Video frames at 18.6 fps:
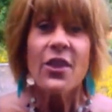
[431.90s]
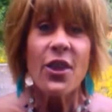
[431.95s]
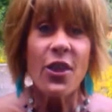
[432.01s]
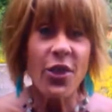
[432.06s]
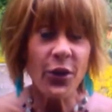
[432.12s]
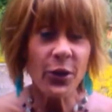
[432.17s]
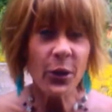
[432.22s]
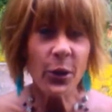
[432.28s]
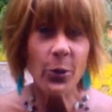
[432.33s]
The
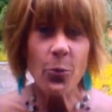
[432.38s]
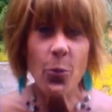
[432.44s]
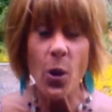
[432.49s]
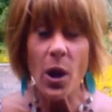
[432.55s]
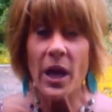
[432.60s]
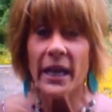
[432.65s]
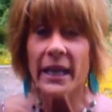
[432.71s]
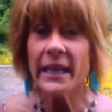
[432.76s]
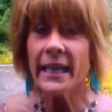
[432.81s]
third
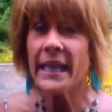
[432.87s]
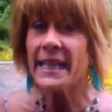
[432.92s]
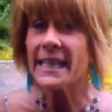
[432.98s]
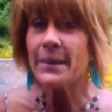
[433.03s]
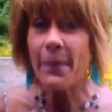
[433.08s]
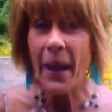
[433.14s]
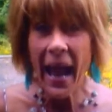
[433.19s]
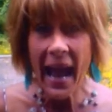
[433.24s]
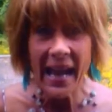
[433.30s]
one
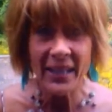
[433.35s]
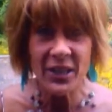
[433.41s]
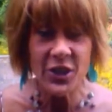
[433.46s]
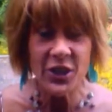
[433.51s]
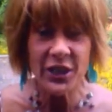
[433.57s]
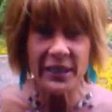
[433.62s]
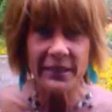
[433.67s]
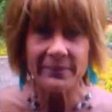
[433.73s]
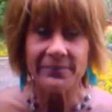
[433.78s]
is
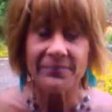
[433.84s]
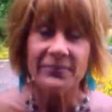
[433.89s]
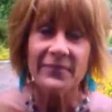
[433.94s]
passion.